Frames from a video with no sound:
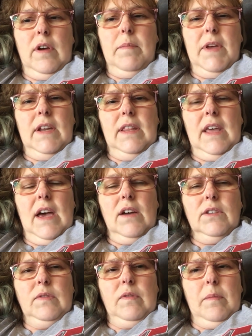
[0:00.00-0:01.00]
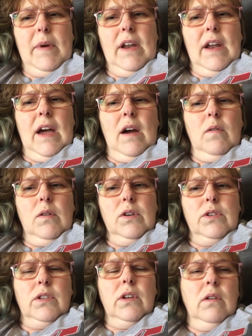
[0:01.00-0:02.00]
I've been in the house for about an hour
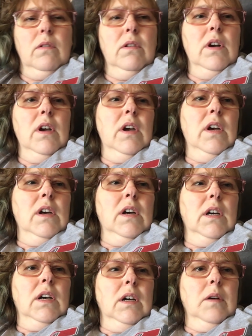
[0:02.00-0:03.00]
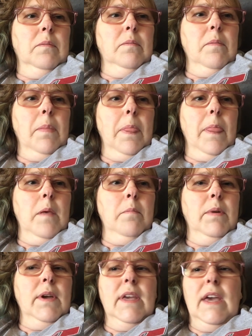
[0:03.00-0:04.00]
or so. Um,
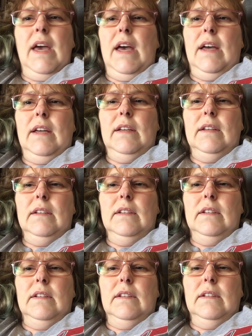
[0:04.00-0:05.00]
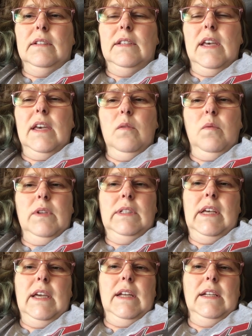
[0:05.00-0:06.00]
but yeah, Take it one
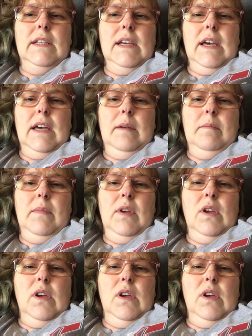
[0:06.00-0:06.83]
day at a time.